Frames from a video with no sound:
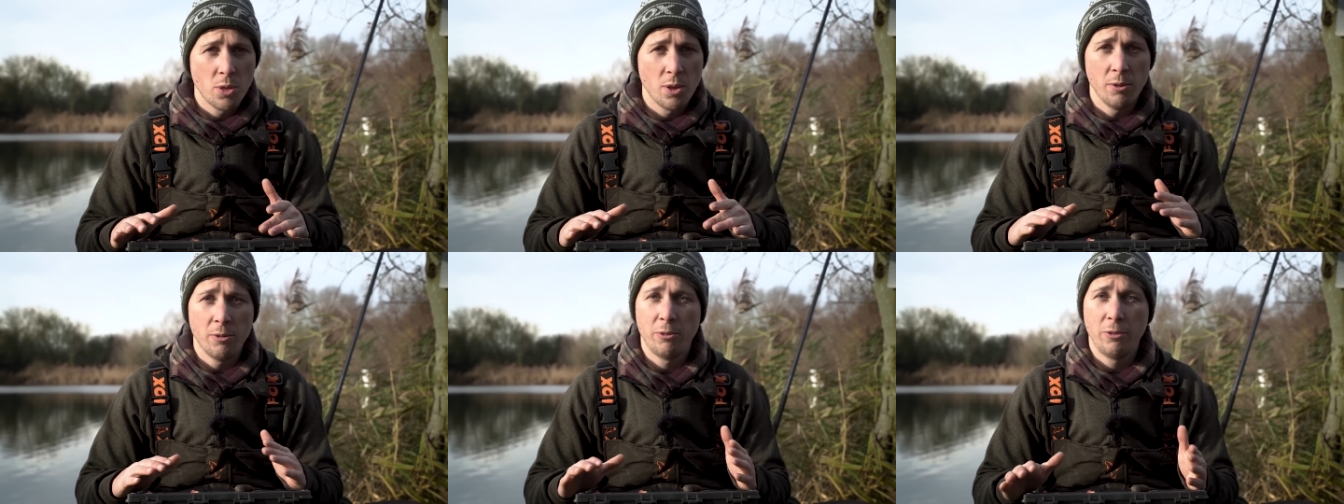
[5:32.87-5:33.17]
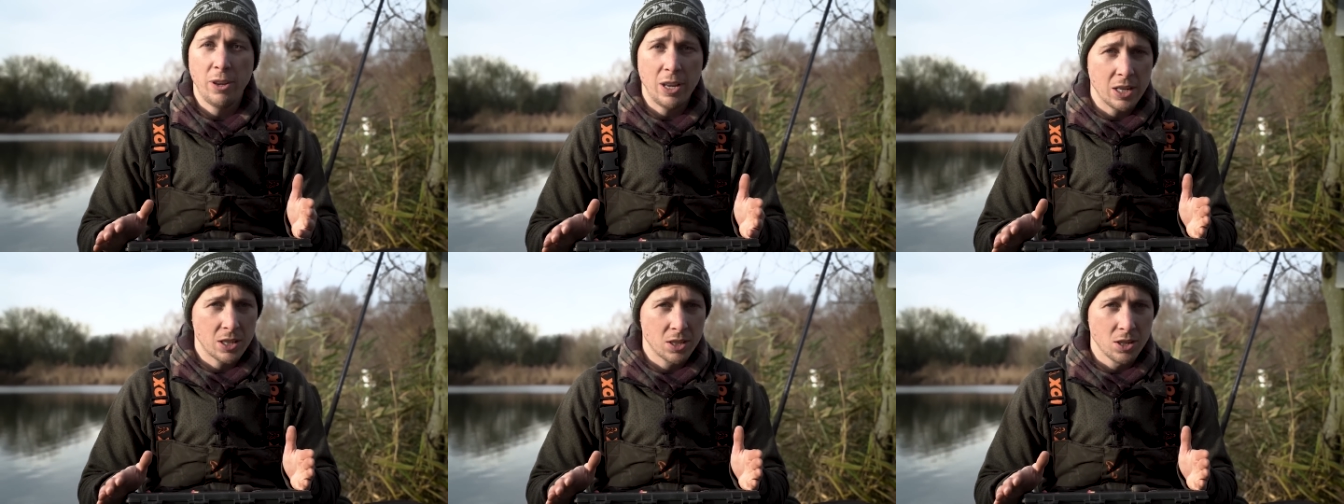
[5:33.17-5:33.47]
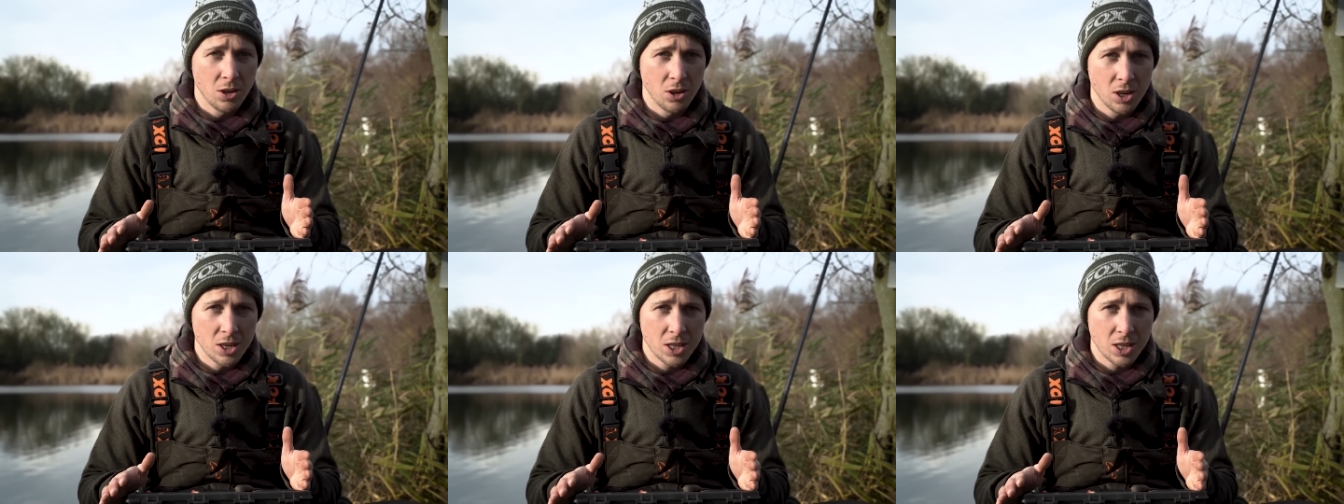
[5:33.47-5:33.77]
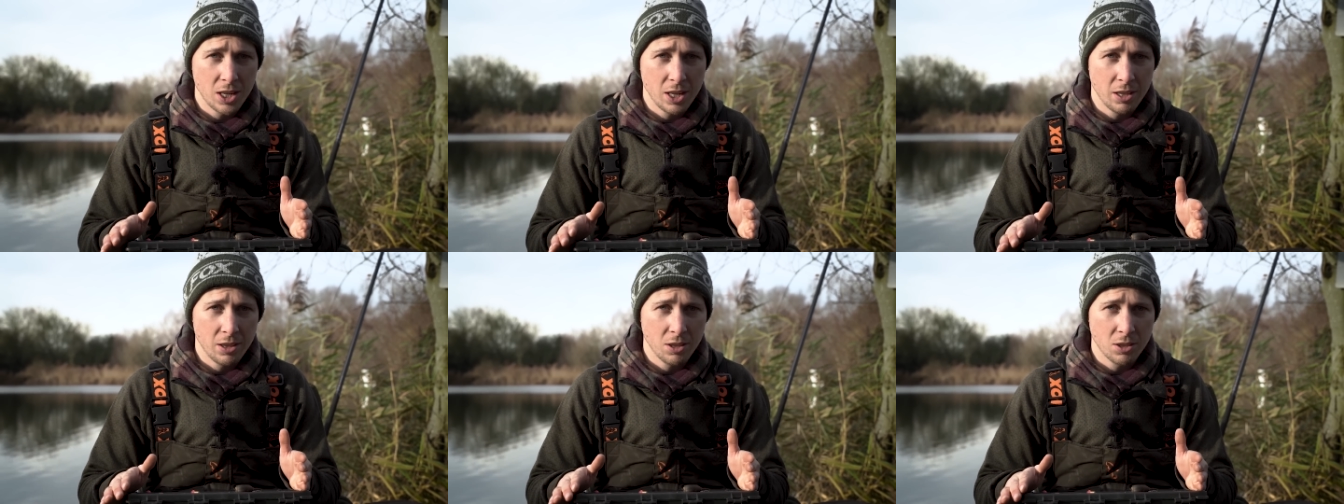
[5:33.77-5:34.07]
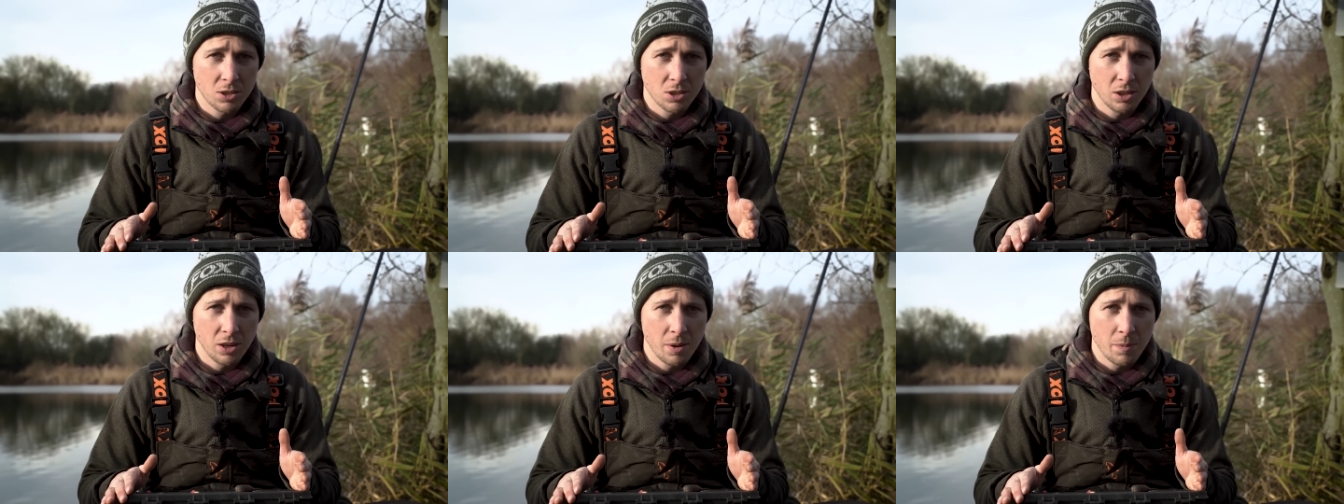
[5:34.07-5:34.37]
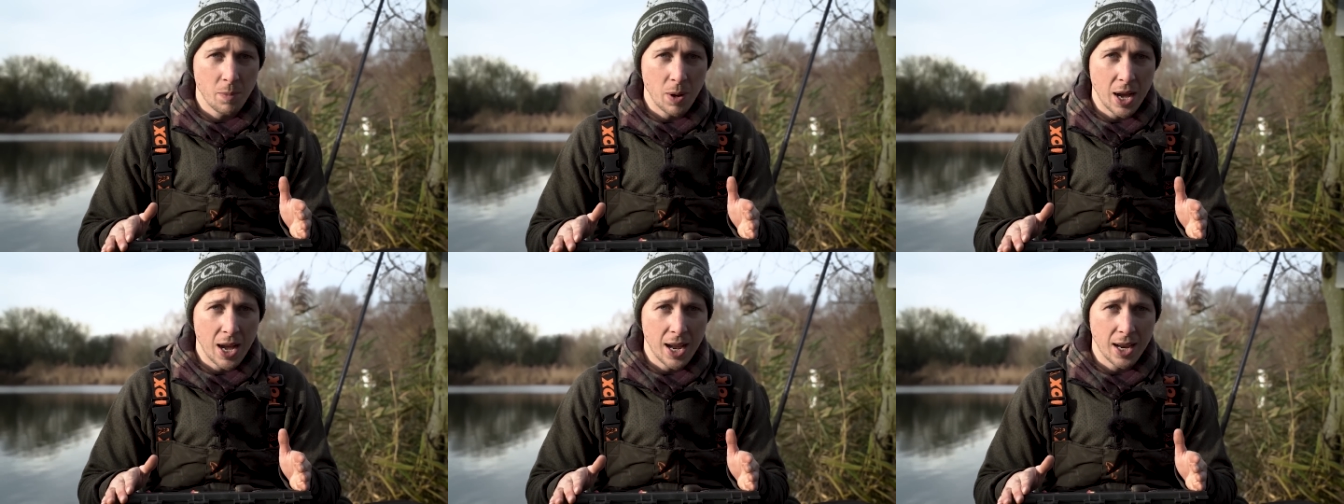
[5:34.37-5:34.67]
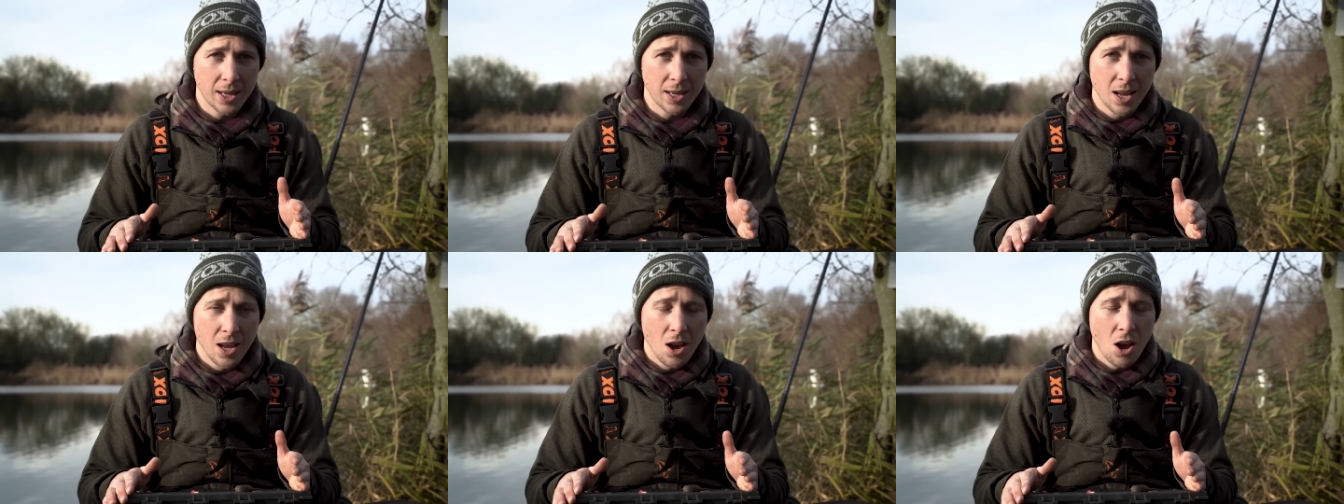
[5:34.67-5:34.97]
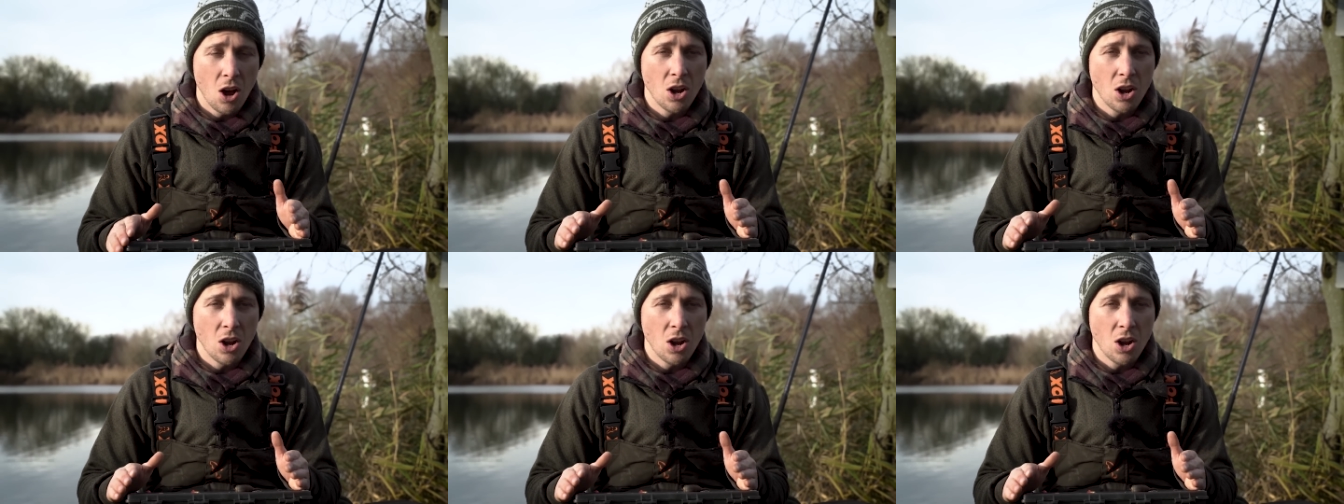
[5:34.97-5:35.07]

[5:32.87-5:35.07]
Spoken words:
that fits nicely in the solid bag.